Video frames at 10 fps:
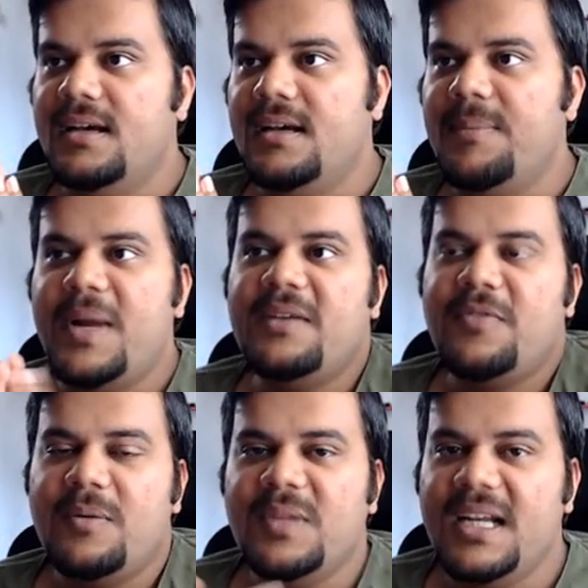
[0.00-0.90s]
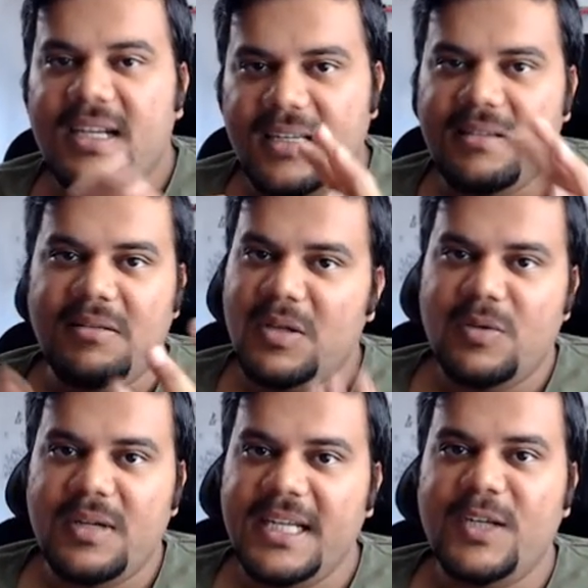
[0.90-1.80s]
Apart from that, you
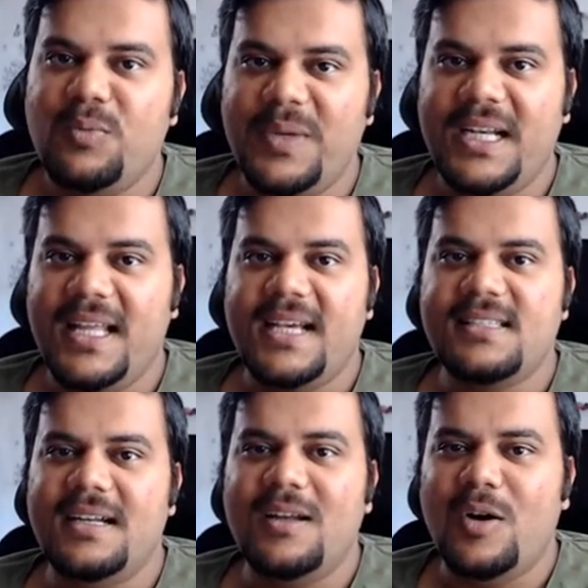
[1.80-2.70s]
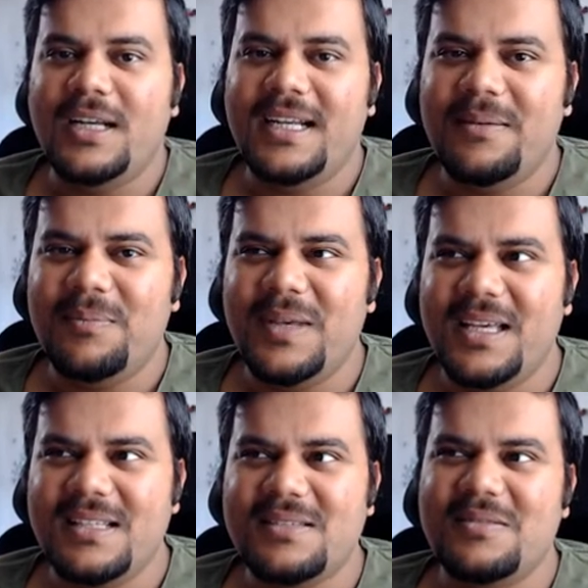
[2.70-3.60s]
need to pay tax, and holiday
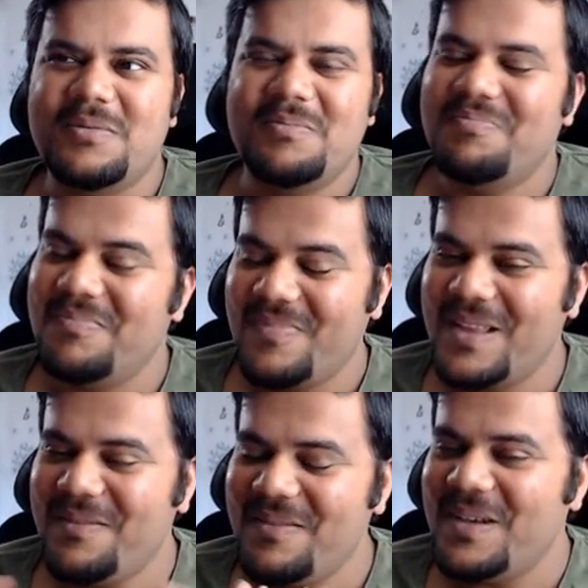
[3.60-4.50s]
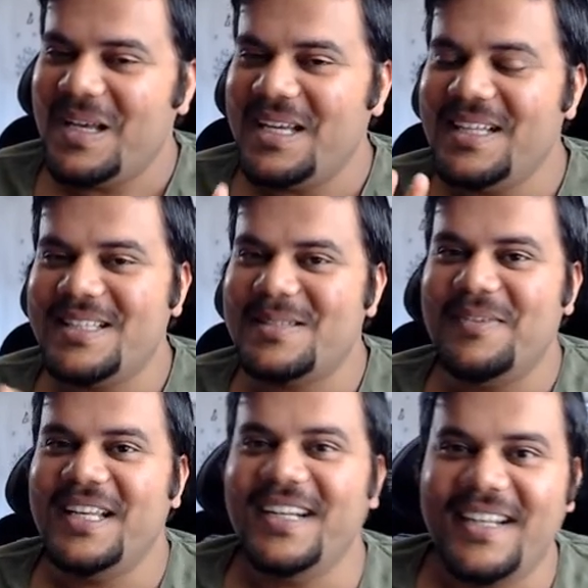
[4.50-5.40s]
pay is, it's
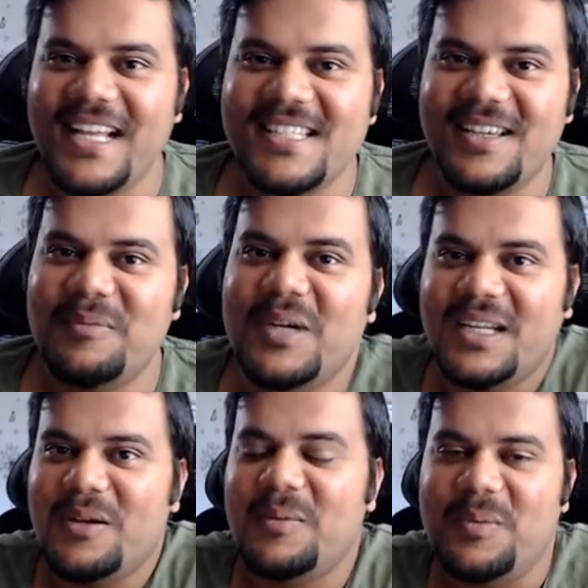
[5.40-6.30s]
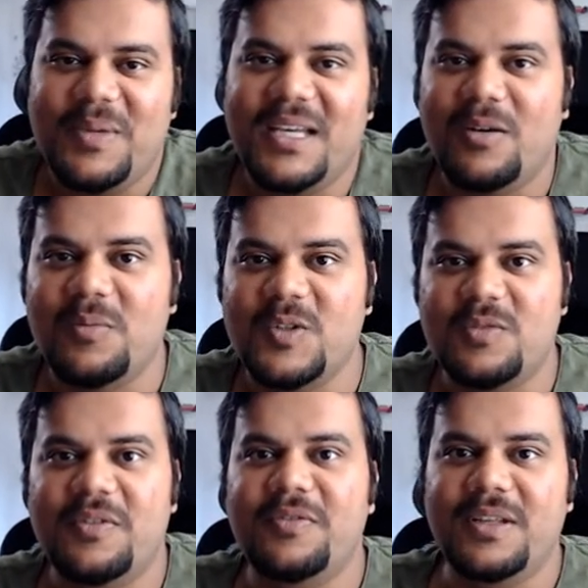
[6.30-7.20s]
very tragic, but you have to pay almost
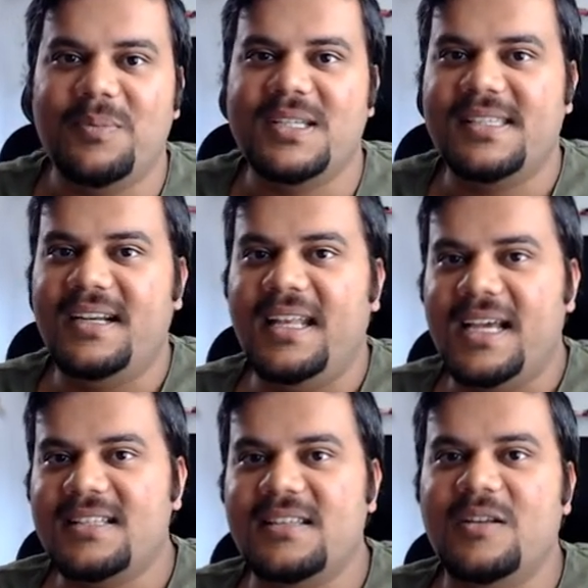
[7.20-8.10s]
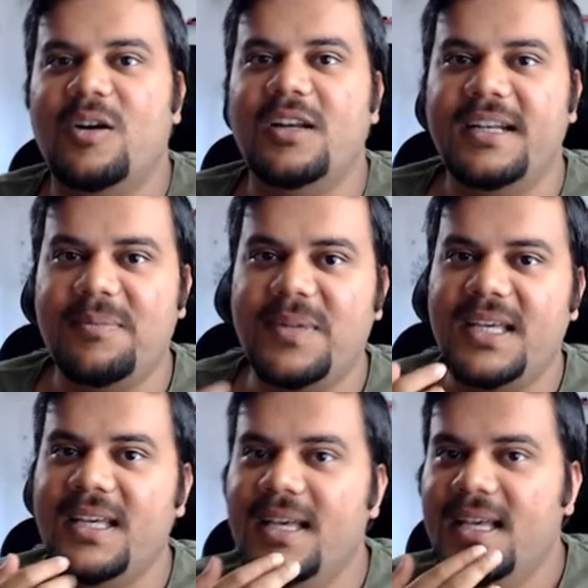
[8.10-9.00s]
50% tax in your holiday
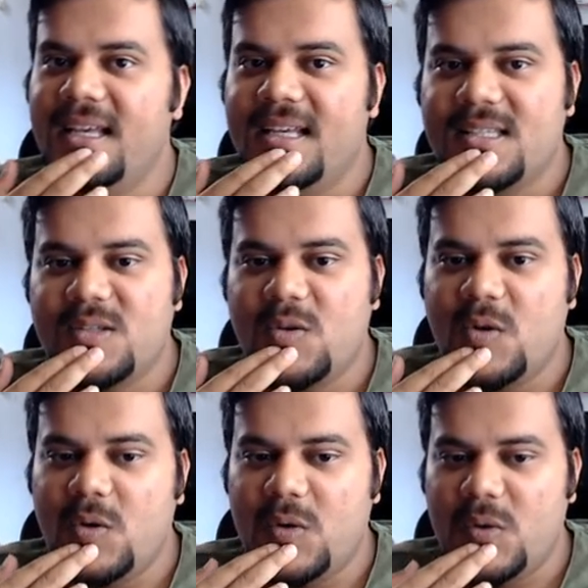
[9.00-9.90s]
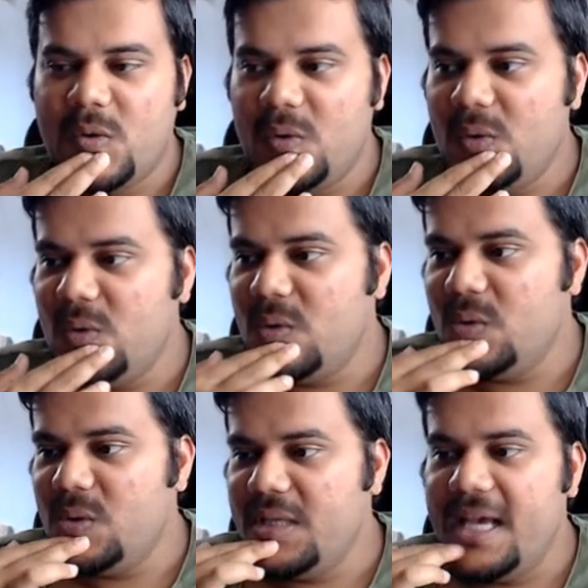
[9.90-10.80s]
pay. So
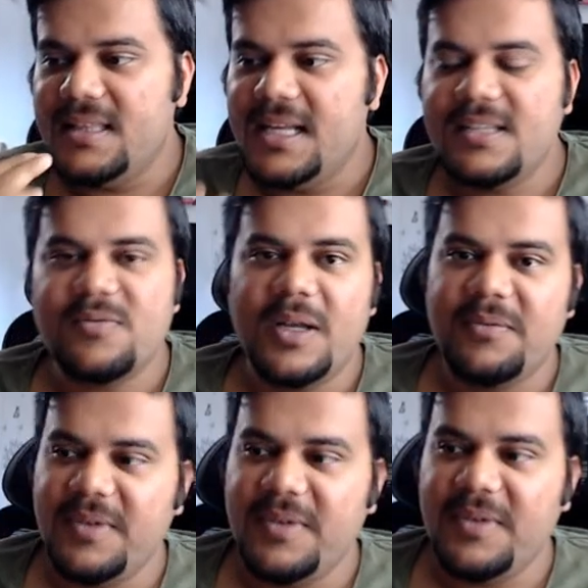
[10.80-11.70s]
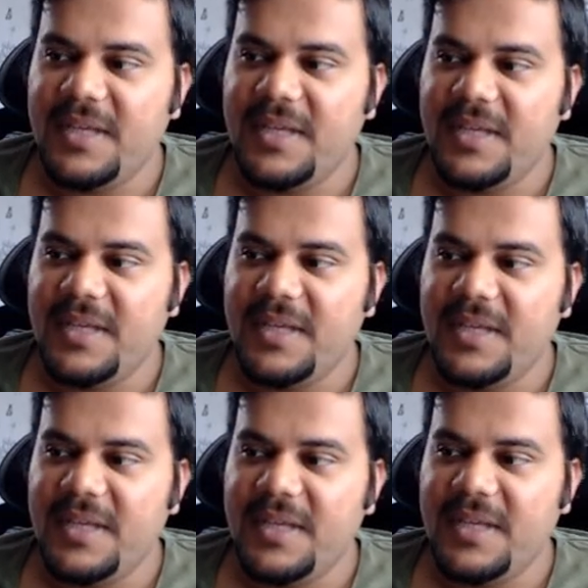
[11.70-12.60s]
yeah, that is one way you can save
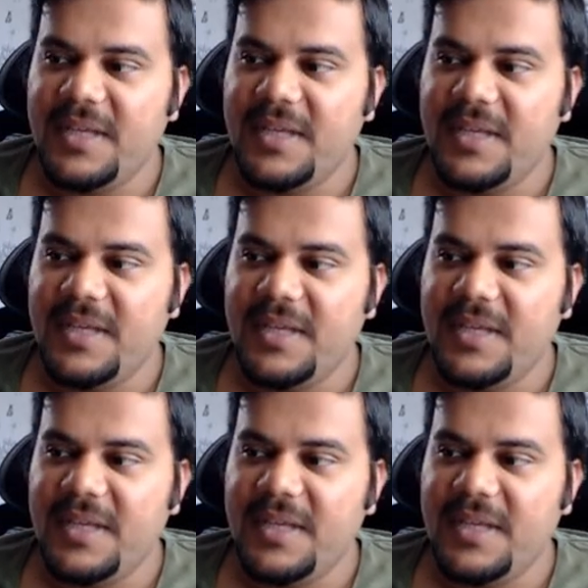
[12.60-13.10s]
something legally.